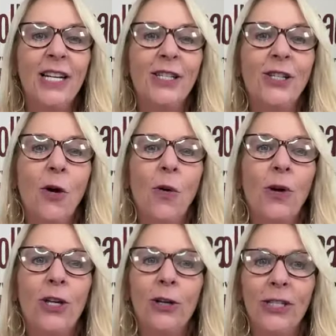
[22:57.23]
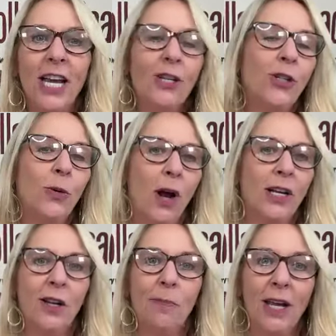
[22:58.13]
So you said you
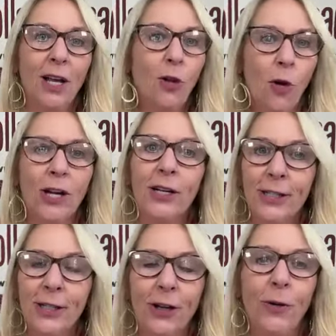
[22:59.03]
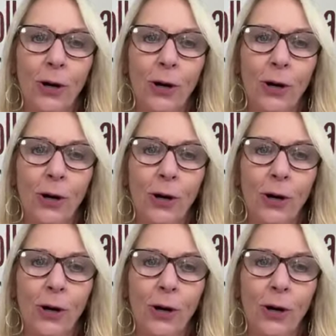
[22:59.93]
wanted to be a lawyer until you